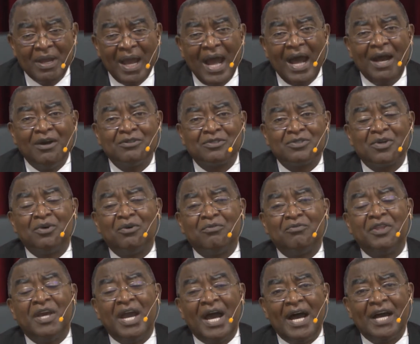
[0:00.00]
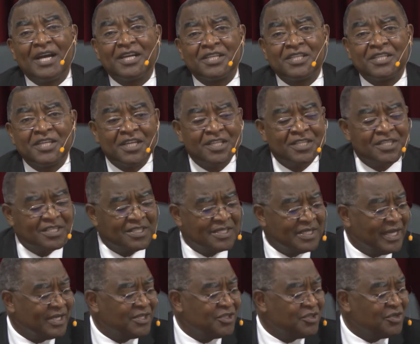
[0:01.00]
out of the actions
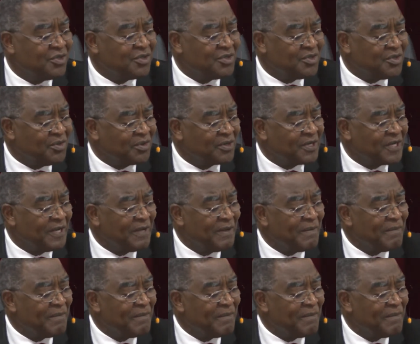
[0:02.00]
that you took.